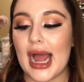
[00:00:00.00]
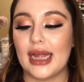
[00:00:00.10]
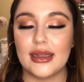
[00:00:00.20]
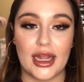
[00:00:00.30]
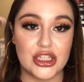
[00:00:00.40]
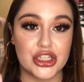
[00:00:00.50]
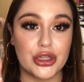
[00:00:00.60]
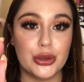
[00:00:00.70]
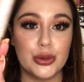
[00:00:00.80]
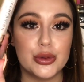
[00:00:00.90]
Eyelash
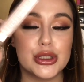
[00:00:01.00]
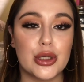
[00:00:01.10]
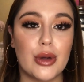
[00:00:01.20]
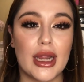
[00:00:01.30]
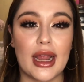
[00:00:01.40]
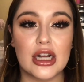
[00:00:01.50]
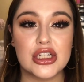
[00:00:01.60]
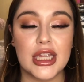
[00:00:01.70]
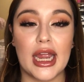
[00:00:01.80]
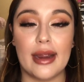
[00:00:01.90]
glue. So I
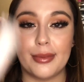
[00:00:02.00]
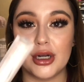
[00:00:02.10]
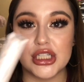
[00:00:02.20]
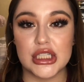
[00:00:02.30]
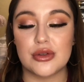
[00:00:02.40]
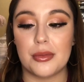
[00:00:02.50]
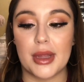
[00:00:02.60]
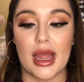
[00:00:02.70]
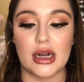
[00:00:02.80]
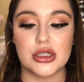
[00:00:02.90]
actually have purchased from
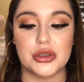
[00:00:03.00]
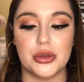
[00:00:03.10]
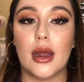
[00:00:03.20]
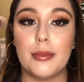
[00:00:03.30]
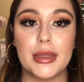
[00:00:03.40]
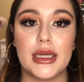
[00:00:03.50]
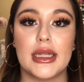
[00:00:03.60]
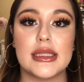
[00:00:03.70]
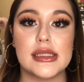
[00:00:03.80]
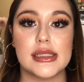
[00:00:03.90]
the actual company
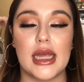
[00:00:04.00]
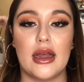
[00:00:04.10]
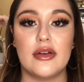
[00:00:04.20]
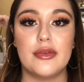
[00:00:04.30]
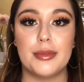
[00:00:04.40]
itself,